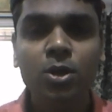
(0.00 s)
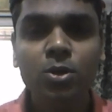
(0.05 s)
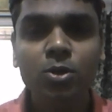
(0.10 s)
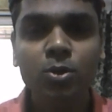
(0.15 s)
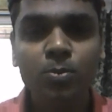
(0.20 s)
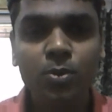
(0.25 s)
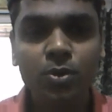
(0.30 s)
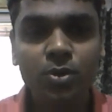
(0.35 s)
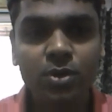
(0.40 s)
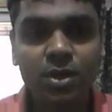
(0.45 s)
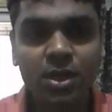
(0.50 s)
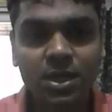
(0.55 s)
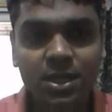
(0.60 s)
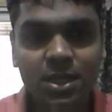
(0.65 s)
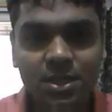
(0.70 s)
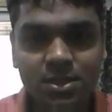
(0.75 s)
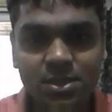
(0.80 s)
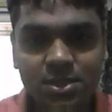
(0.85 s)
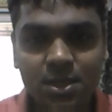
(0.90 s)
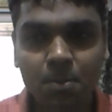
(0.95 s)
To put it
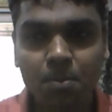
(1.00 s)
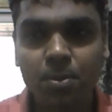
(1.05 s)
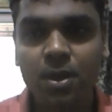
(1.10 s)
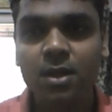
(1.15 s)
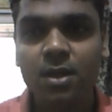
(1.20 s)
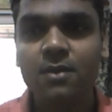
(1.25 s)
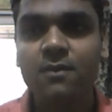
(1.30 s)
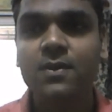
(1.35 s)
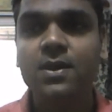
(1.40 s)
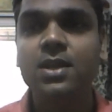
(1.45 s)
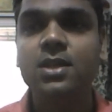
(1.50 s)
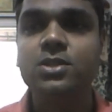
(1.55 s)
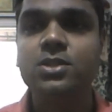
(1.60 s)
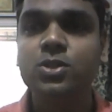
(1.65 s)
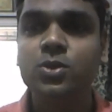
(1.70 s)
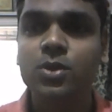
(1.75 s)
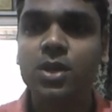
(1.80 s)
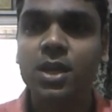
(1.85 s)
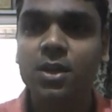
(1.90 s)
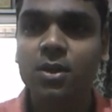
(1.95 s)
in simpler words,
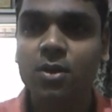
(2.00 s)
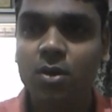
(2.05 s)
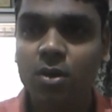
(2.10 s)
you can